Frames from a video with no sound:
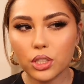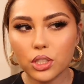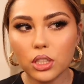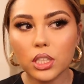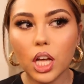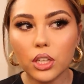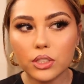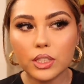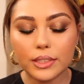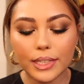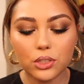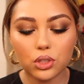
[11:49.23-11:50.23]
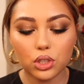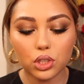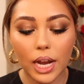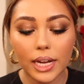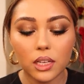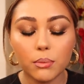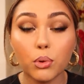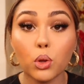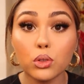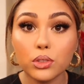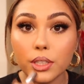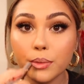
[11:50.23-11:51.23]
it's called Color Sensational Shine
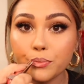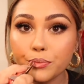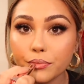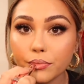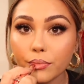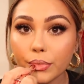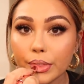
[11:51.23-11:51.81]
Compulsion.